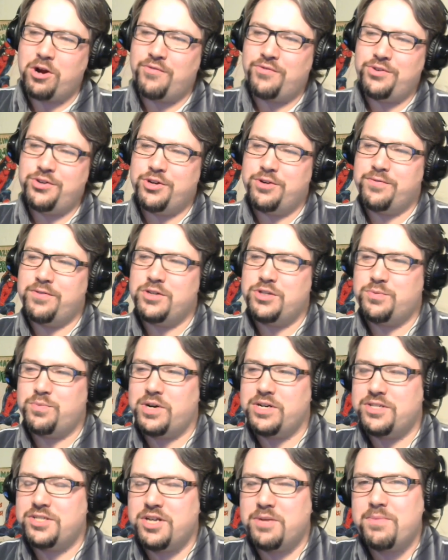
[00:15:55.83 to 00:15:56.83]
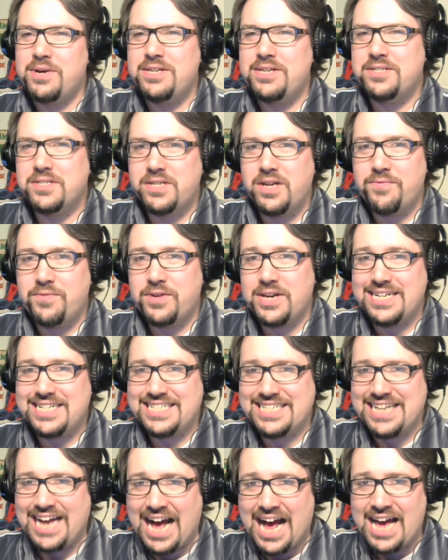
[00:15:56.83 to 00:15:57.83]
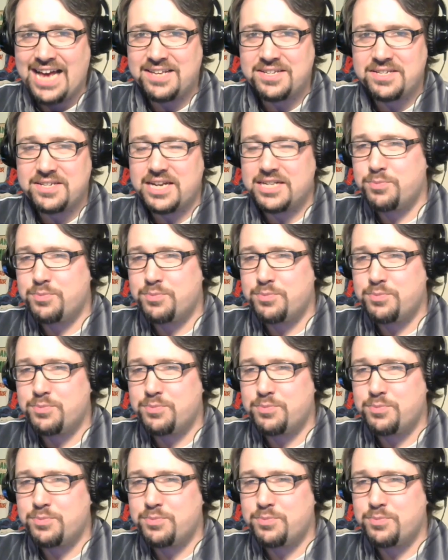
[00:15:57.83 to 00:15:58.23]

Marvel universe where somebody significant dies,